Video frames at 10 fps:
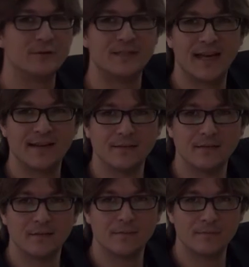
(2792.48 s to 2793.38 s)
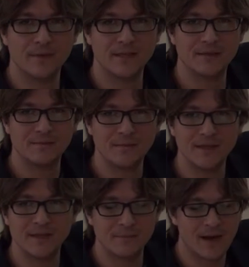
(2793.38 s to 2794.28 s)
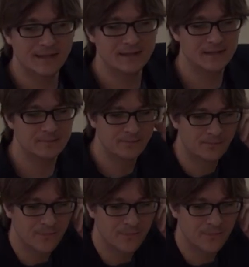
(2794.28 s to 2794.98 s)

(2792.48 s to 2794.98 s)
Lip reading: to 10, min and max.